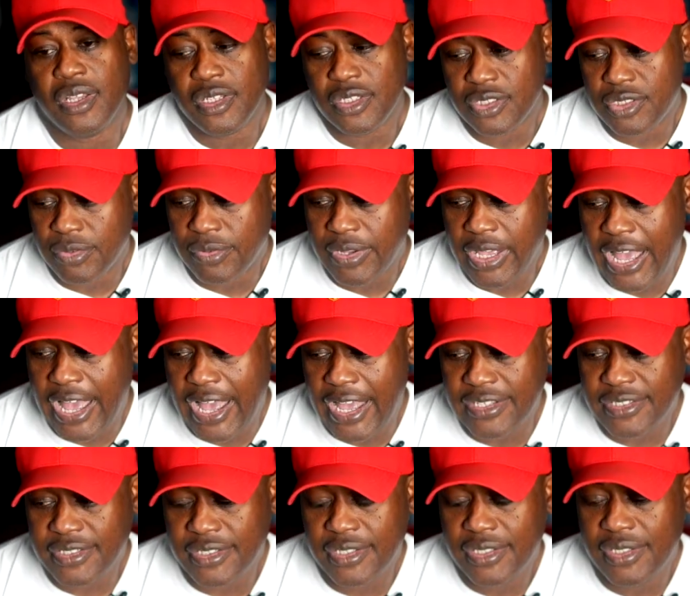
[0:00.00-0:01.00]
So
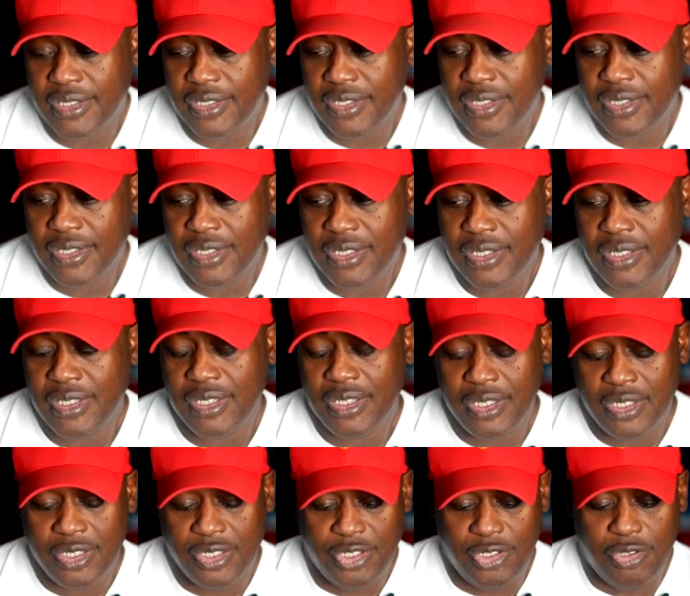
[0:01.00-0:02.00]
guys,
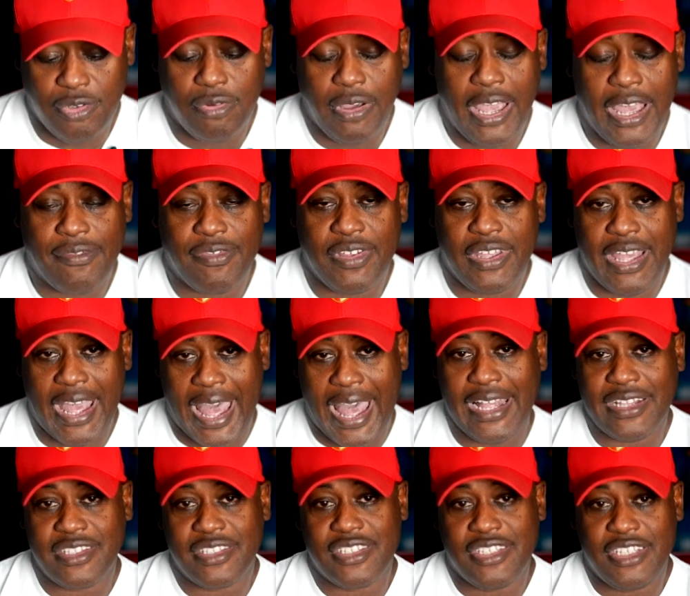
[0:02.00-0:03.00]
you have got